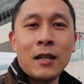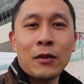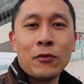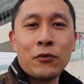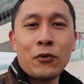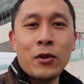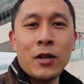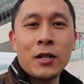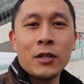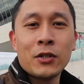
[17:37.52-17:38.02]

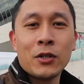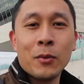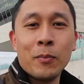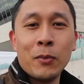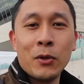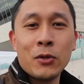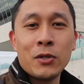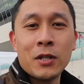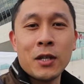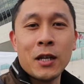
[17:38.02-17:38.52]
I've reached the
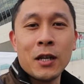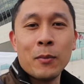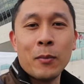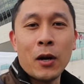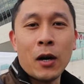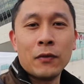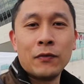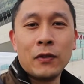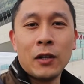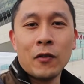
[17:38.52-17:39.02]
Museum
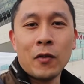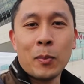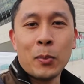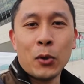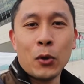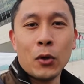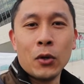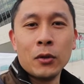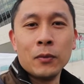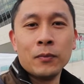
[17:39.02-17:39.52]
of
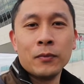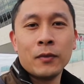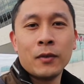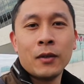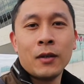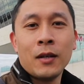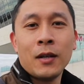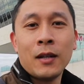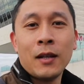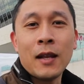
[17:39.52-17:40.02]
Liverpool.
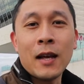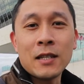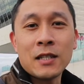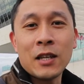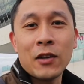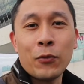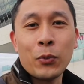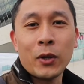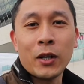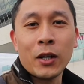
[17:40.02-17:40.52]
Let's
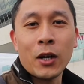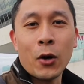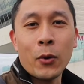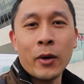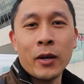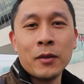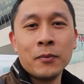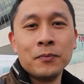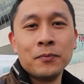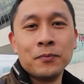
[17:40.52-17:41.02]
see if we can go
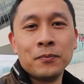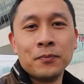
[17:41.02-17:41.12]
in.